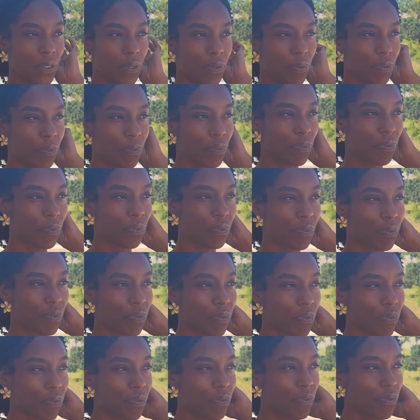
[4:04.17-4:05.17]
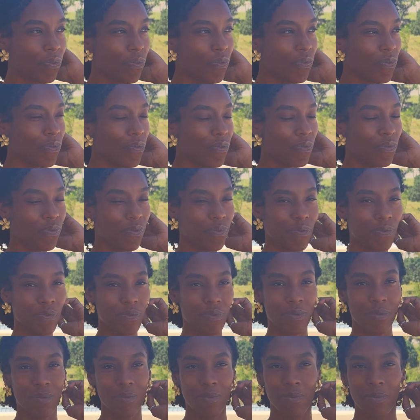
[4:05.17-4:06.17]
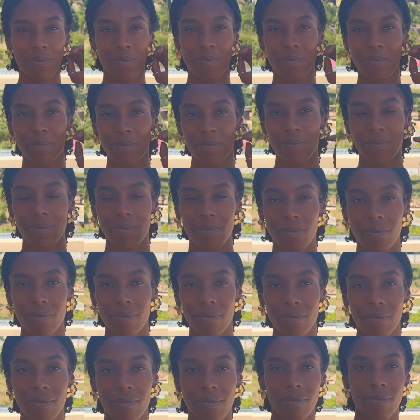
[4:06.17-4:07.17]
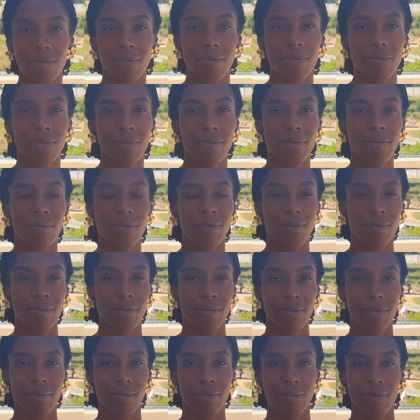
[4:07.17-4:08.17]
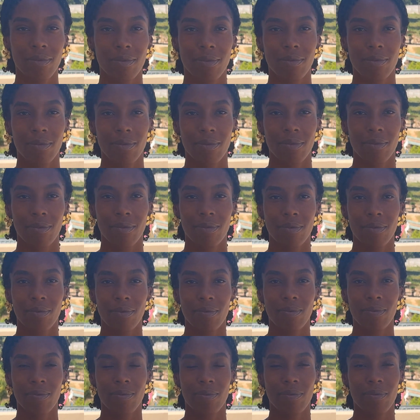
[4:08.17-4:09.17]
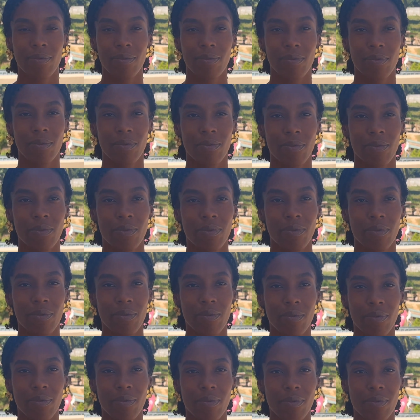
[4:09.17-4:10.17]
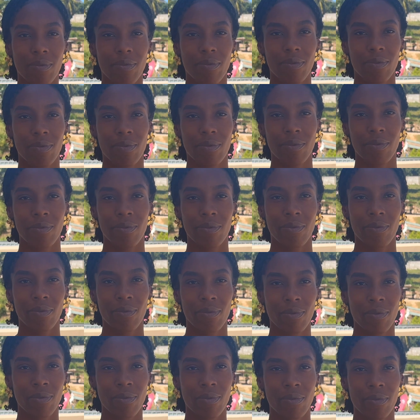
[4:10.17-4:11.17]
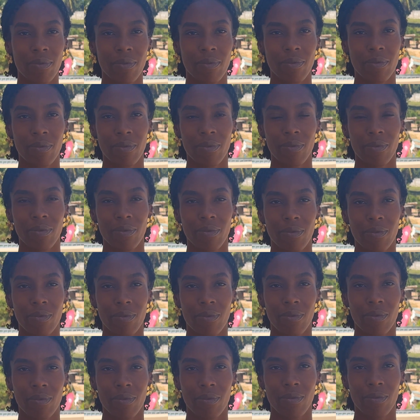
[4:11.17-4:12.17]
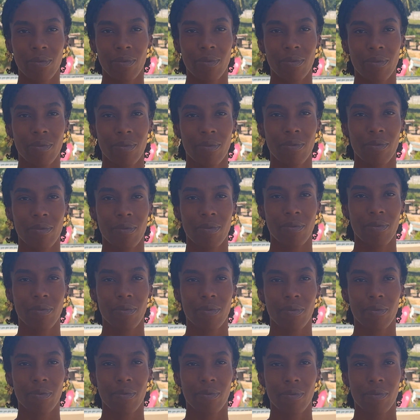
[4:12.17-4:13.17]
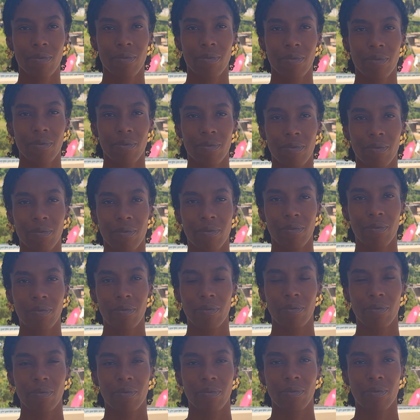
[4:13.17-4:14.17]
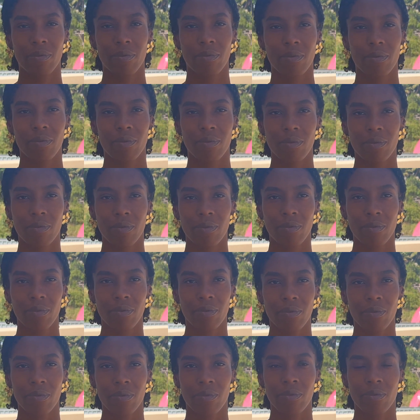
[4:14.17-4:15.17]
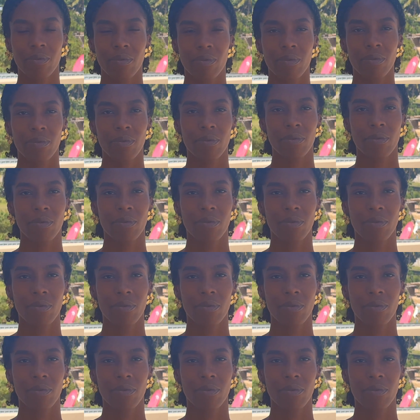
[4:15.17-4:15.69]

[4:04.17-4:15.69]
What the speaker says: That's good. So, being from America and being here in Tanzania, I'm pretty sure there's a lot of things that you had to get used to, or things that were different. Like, what was